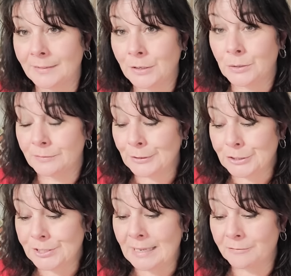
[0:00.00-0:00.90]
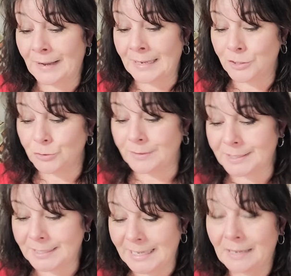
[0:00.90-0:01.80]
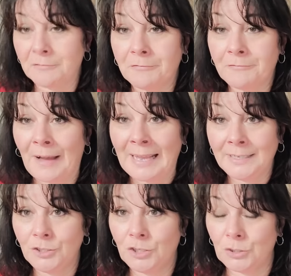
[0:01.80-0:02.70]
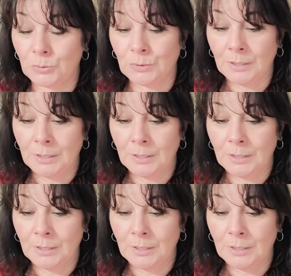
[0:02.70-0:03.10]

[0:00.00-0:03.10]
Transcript: The universe can't find you. This can't find you